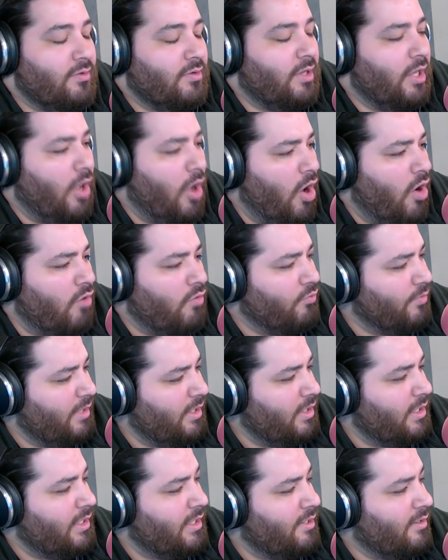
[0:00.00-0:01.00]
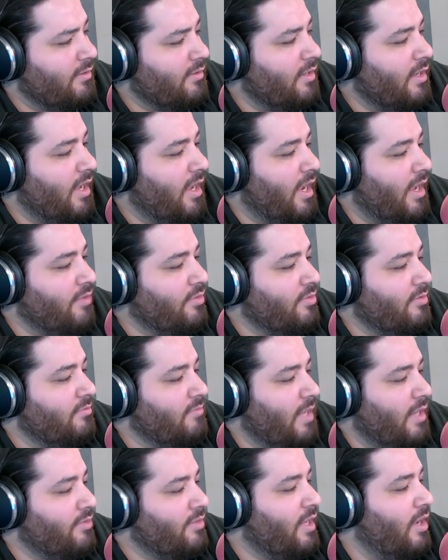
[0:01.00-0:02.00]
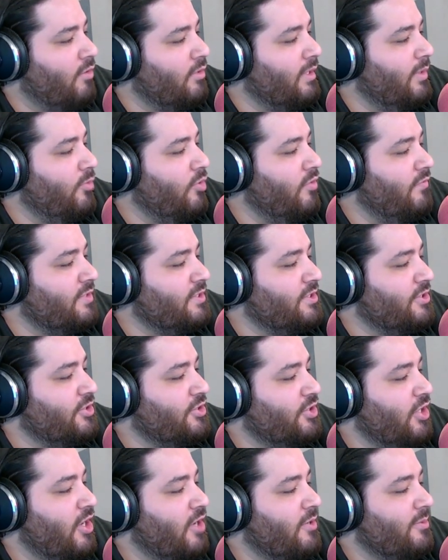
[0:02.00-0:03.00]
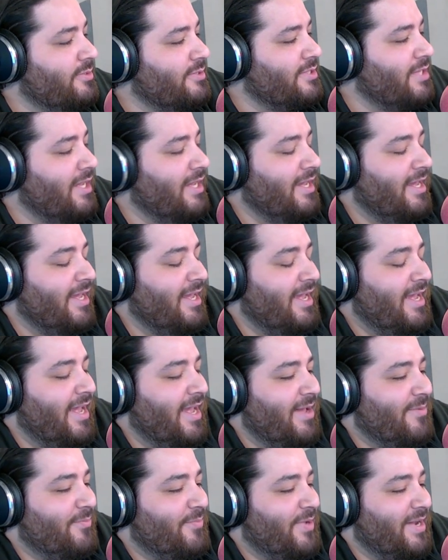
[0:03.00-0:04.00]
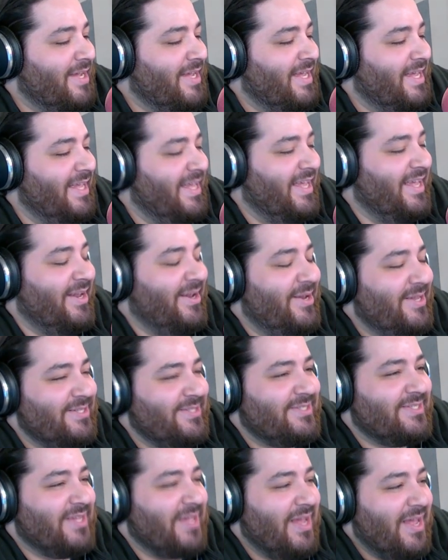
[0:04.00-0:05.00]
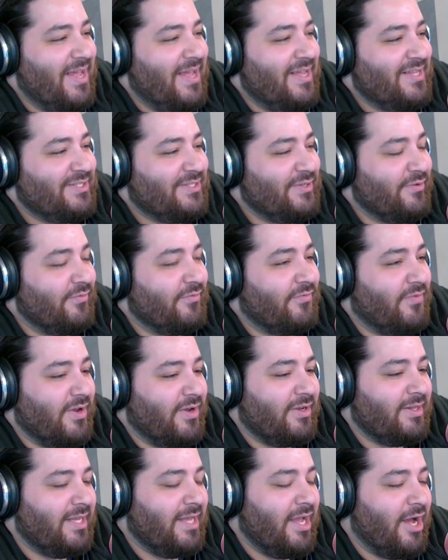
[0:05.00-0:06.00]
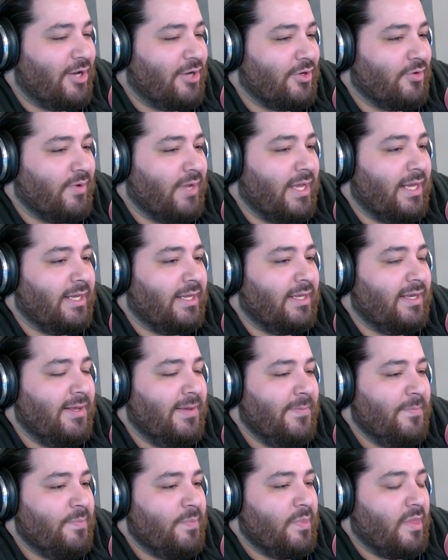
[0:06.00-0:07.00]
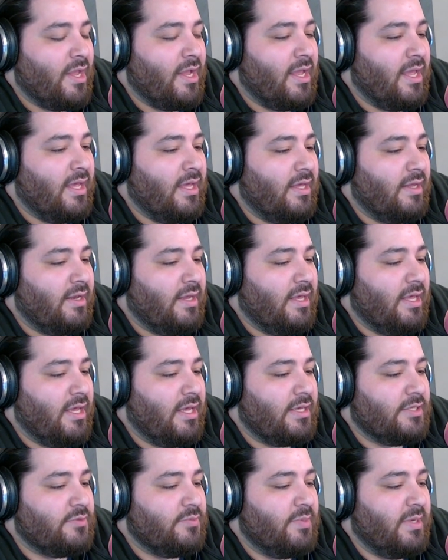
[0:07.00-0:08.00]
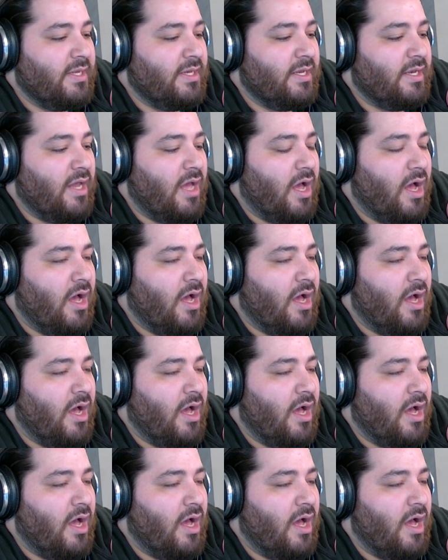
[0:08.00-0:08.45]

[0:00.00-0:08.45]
and they're like, oh, really? I thought only movies and shows. But it is severely underrated, and it has been an